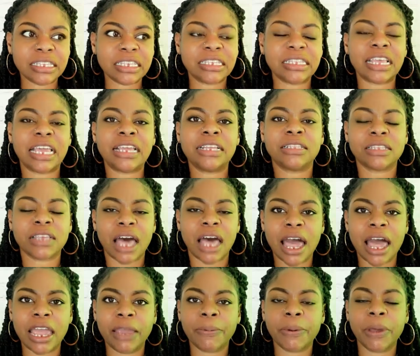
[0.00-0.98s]
It's a
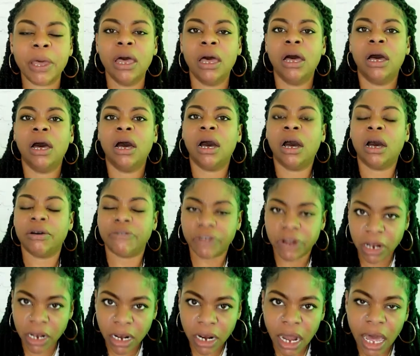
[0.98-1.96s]
type of
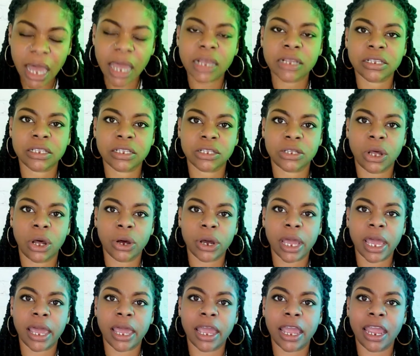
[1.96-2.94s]
lust.
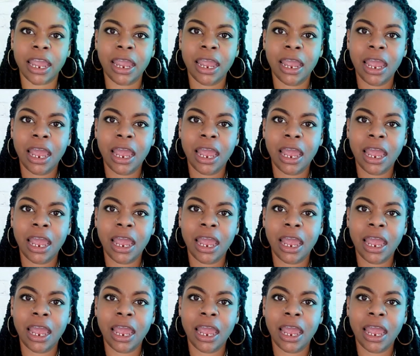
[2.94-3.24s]
Okay?